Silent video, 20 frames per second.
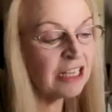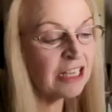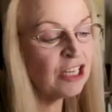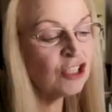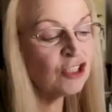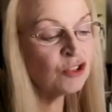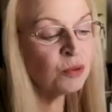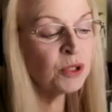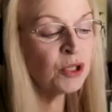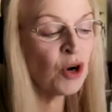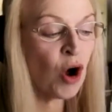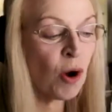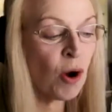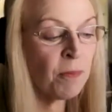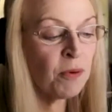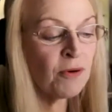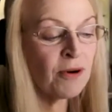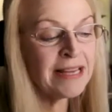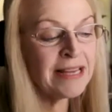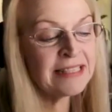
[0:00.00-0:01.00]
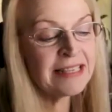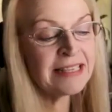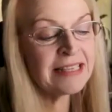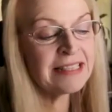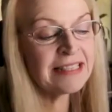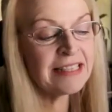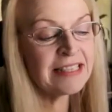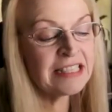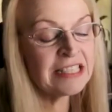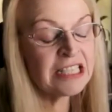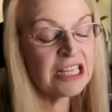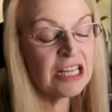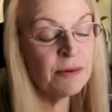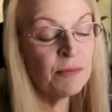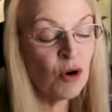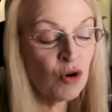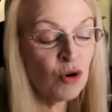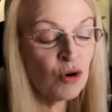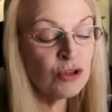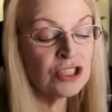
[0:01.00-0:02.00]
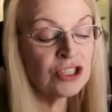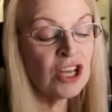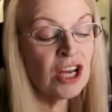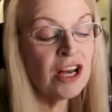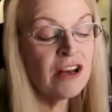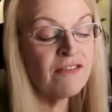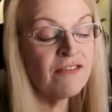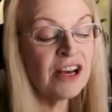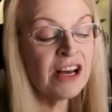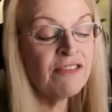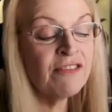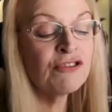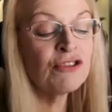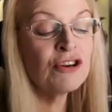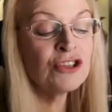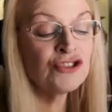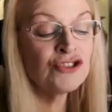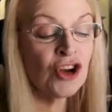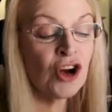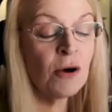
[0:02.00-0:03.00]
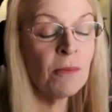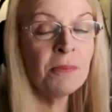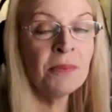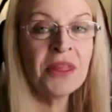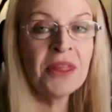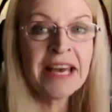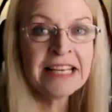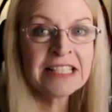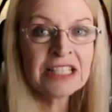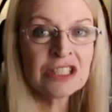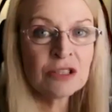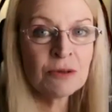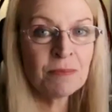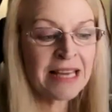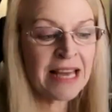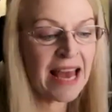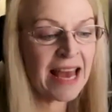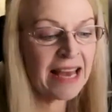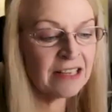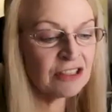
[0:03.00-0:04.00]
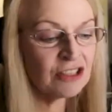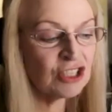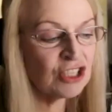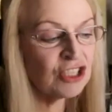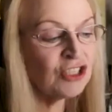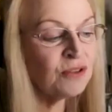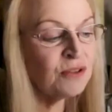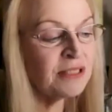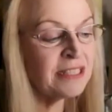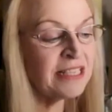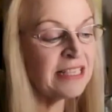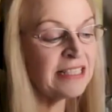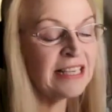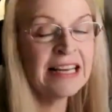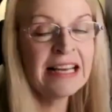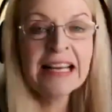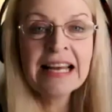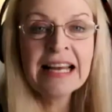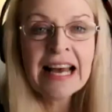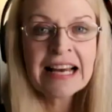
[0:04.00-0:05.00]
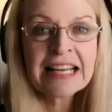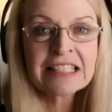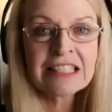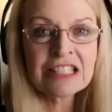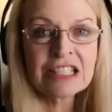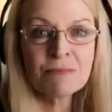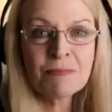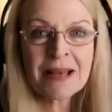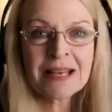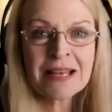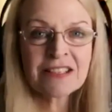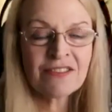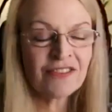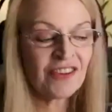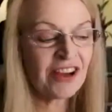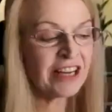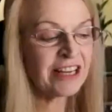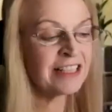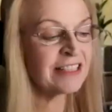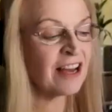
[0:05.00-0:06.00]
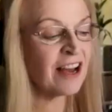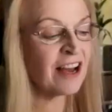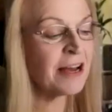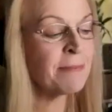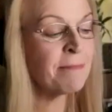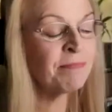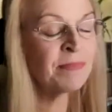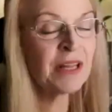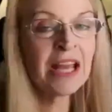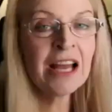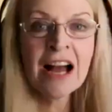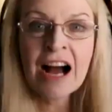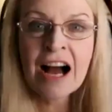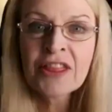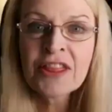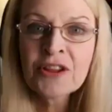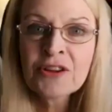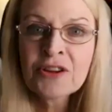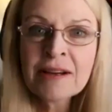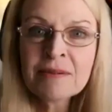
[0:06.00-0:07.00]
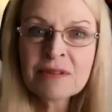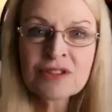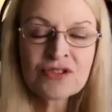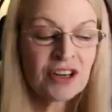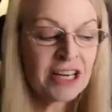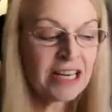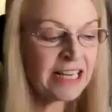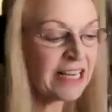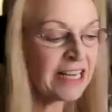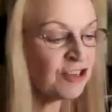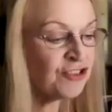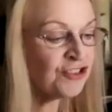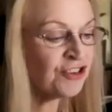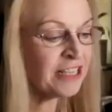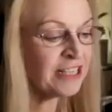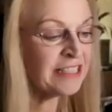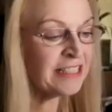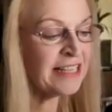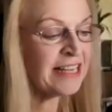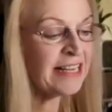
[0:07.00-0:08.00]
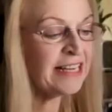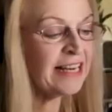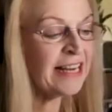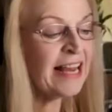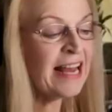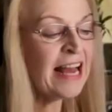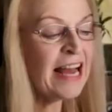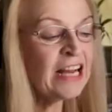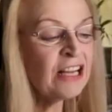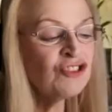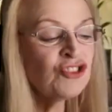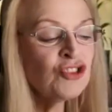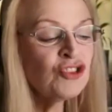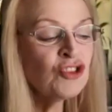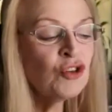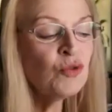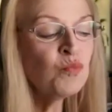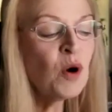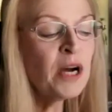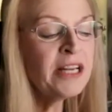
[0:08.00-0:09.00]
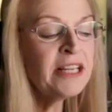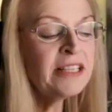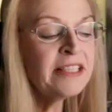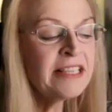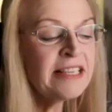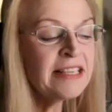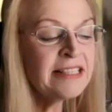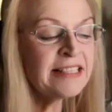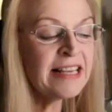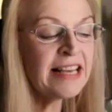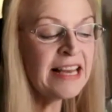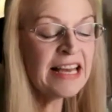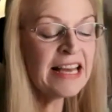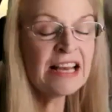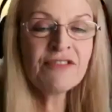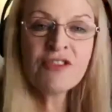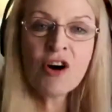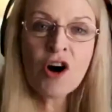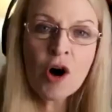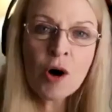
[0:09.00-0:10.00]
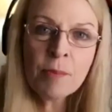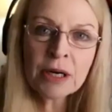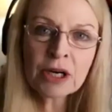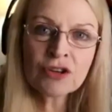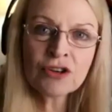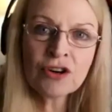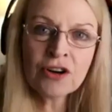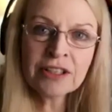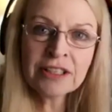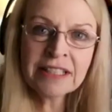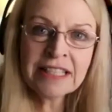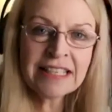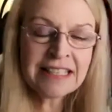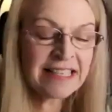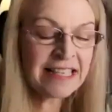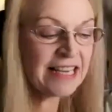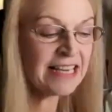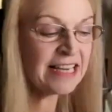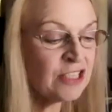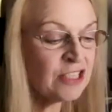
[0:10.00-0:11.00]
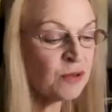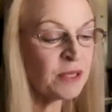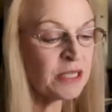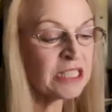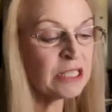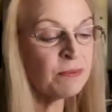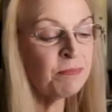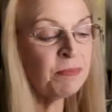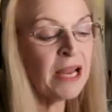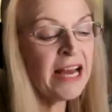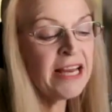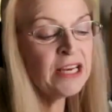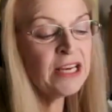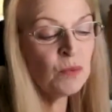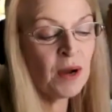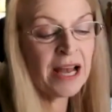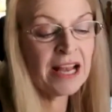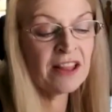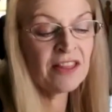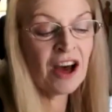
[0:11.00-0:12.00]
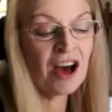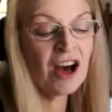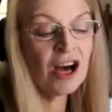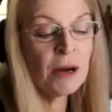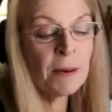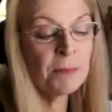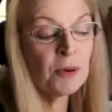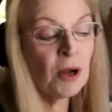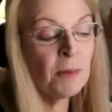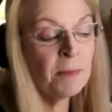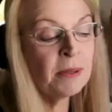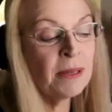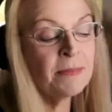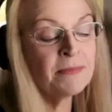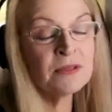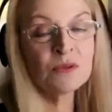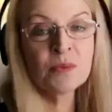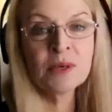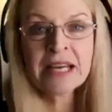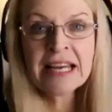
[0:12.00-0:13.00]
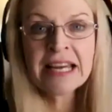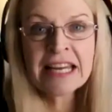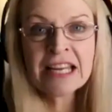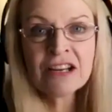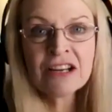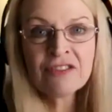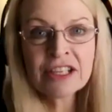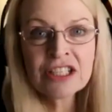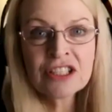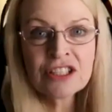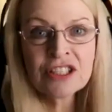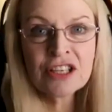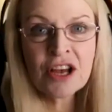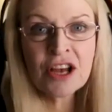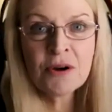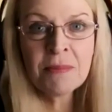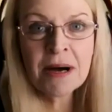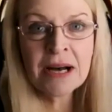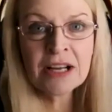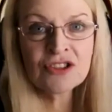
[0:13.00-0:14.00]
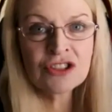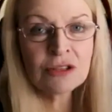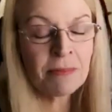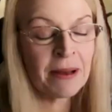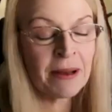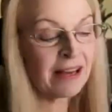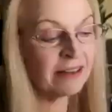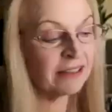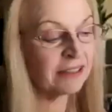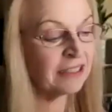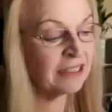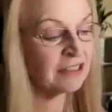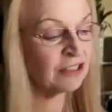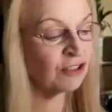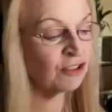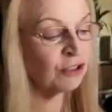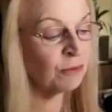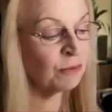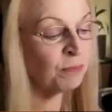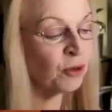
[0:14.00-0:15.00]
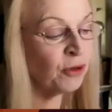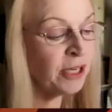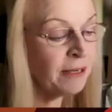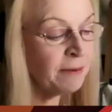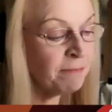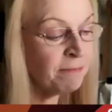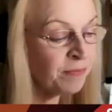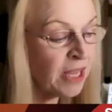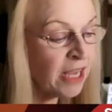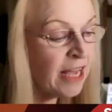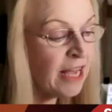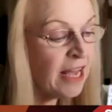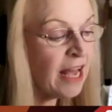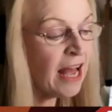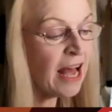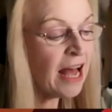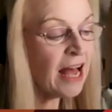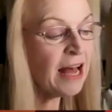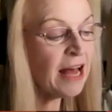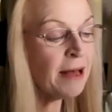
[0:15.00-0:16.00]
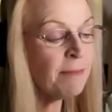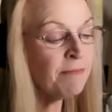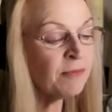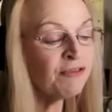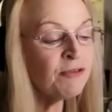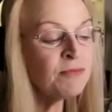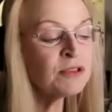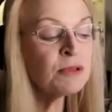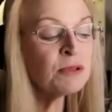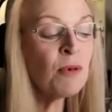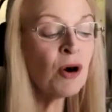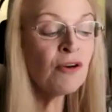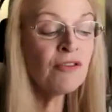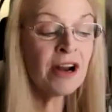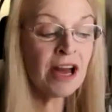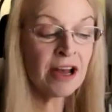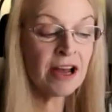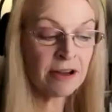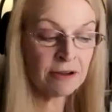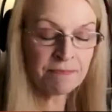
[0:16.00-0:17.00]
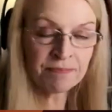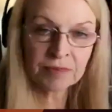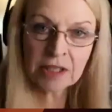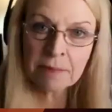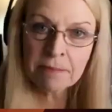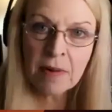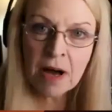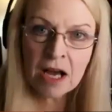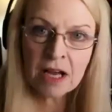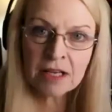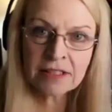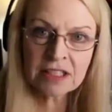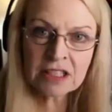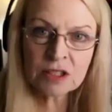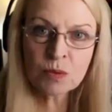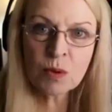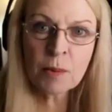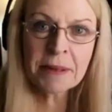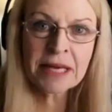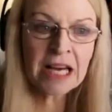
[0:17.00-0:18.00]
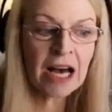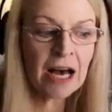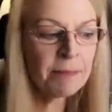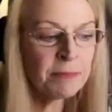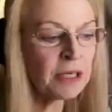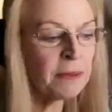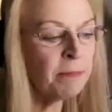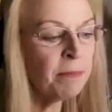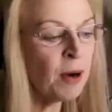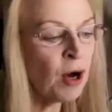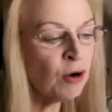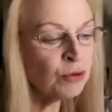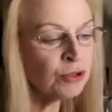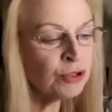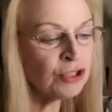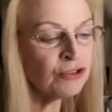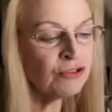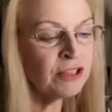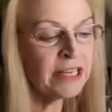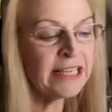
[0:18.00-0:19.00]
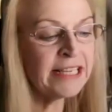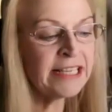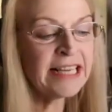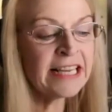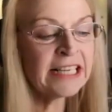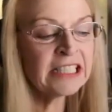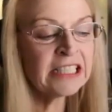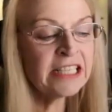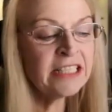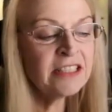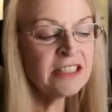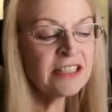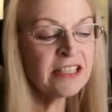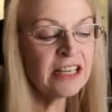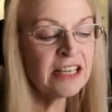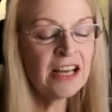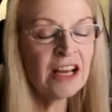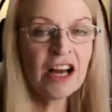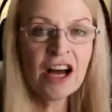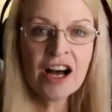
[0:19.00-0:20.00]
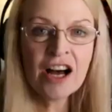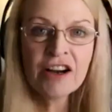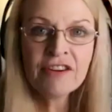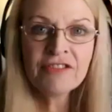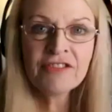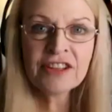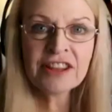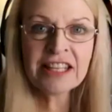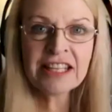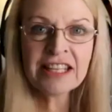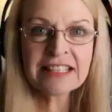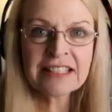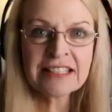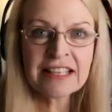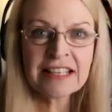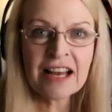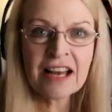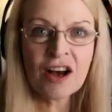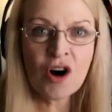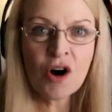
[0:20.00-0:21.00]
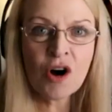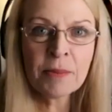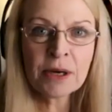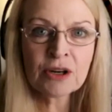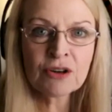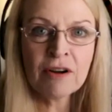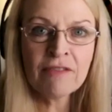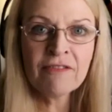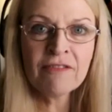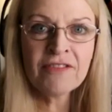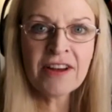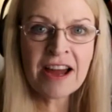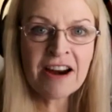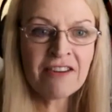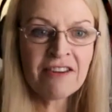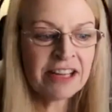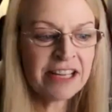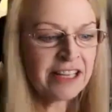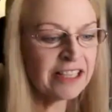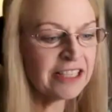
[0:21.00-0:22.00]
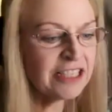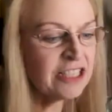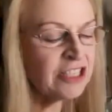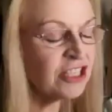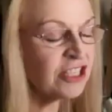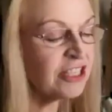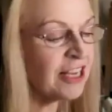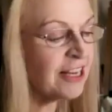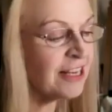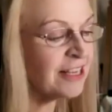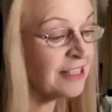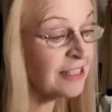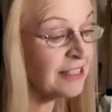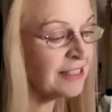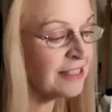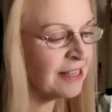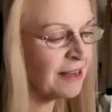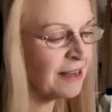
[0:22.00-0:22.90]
to an operating system or server for a job that is to be executed at a specified time. I thought that was really interesting. And Sean wonders if Omicron is here explain away the heart problems we are hearing so much about. I think that's a good point. From tomorrow, masks will become compulsory in England over this Omicron variant concerns.